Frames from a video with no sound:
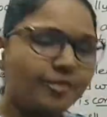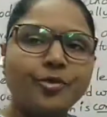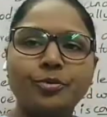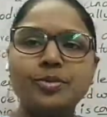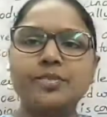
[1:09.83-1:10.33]

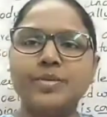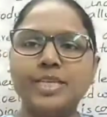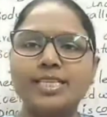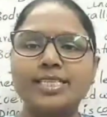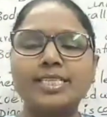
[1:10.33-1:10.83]
forms, we
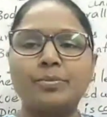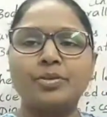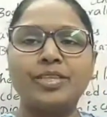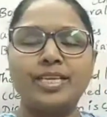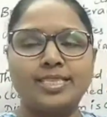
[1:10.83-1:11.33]
can see some of
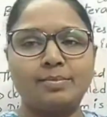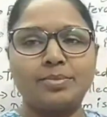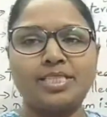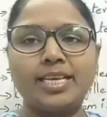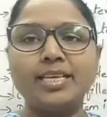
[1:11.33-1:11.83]
the
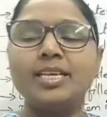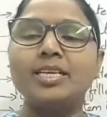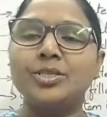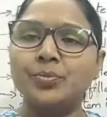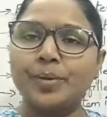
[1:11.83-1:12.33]
examples like
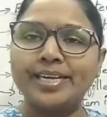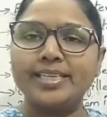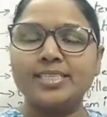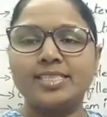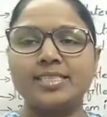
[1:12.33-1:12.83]

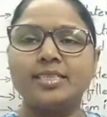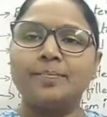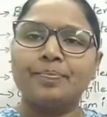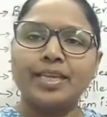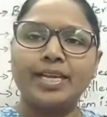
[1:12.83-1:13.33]
spiders
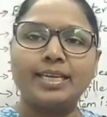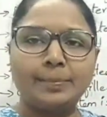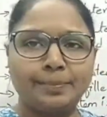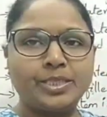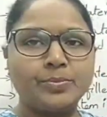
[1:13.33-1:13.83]
and
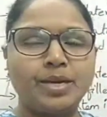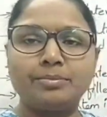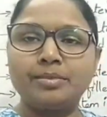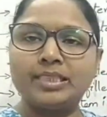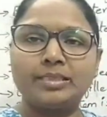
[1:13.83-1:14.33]
lepisma,
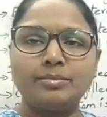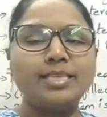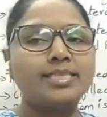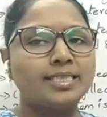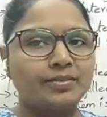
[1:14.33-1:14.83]
nothing but
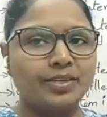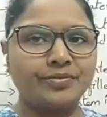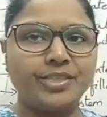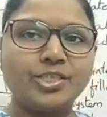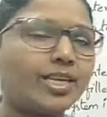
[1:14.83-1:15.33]

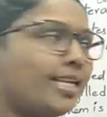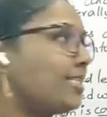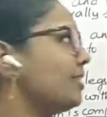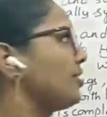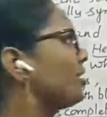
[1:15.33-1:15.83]
silverfish, etc.